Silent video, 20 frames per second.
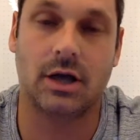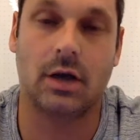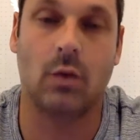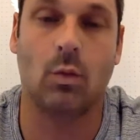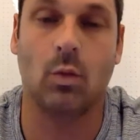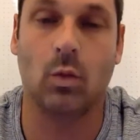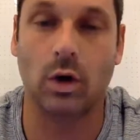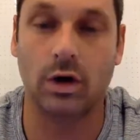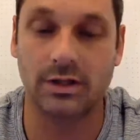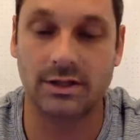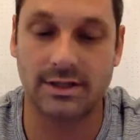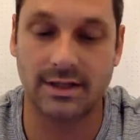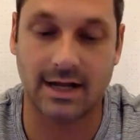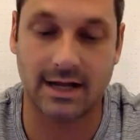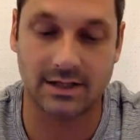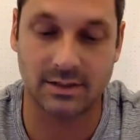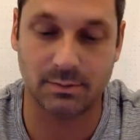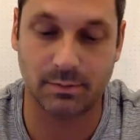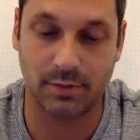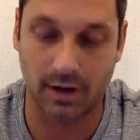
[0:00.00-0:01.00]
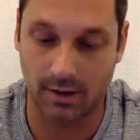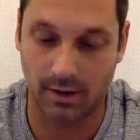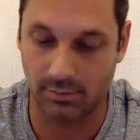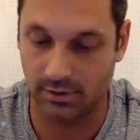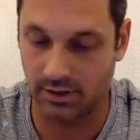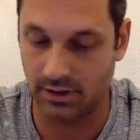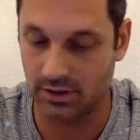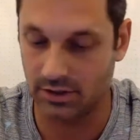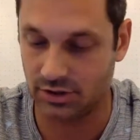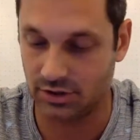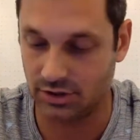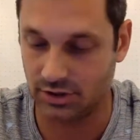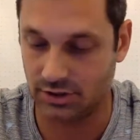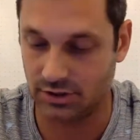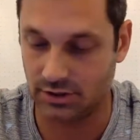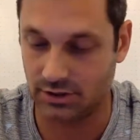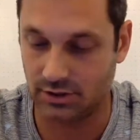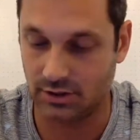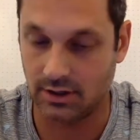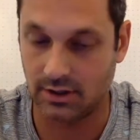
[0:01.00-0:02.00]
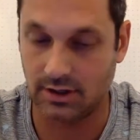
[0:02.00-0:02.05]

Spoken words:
And once that's published,